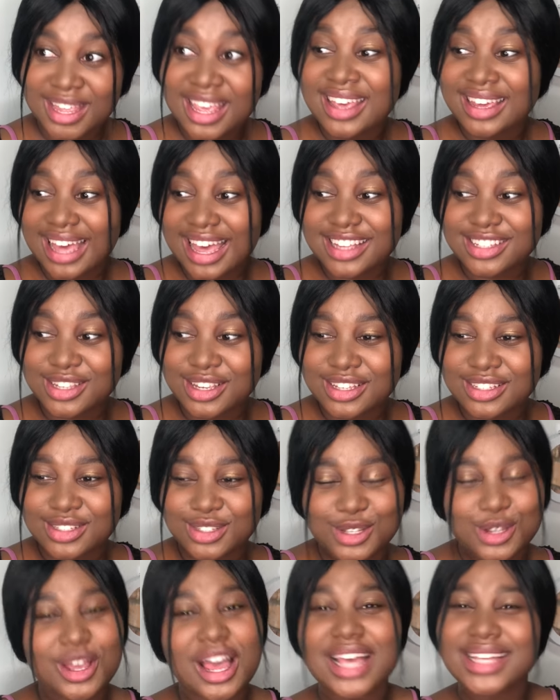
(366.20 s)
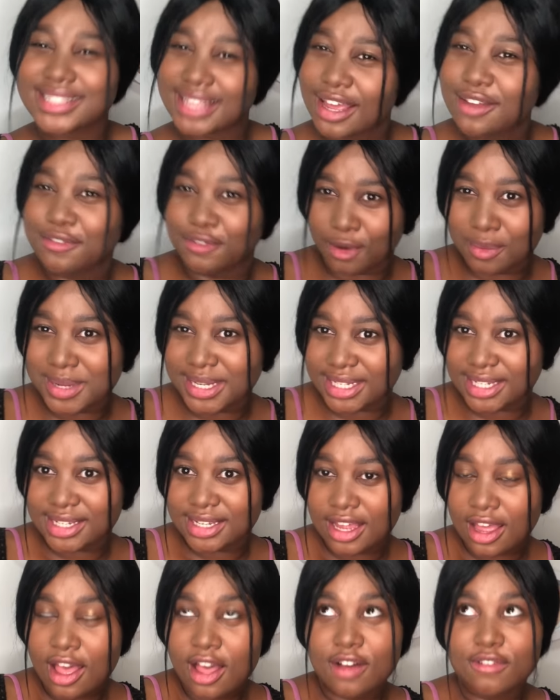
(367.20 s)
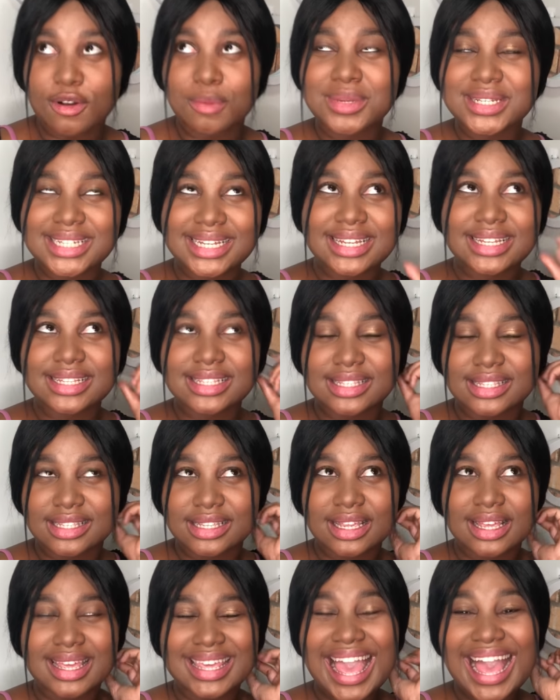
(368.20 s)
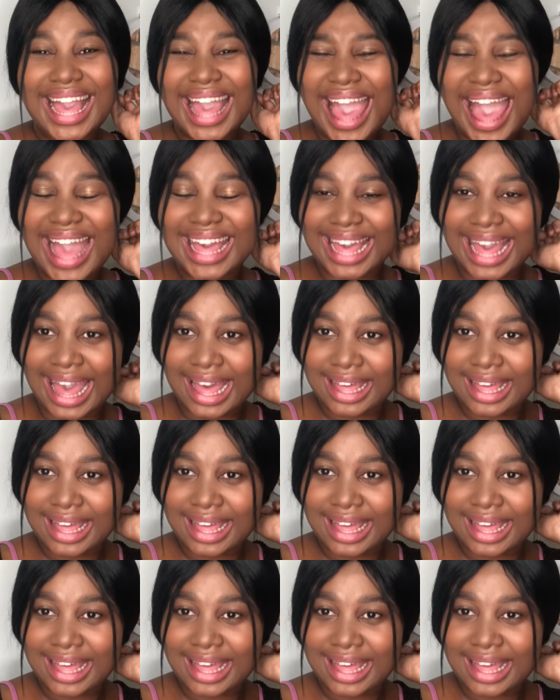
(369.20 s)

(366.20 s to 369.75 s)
Guys, do you guys get vomit? Vomit is yakaka.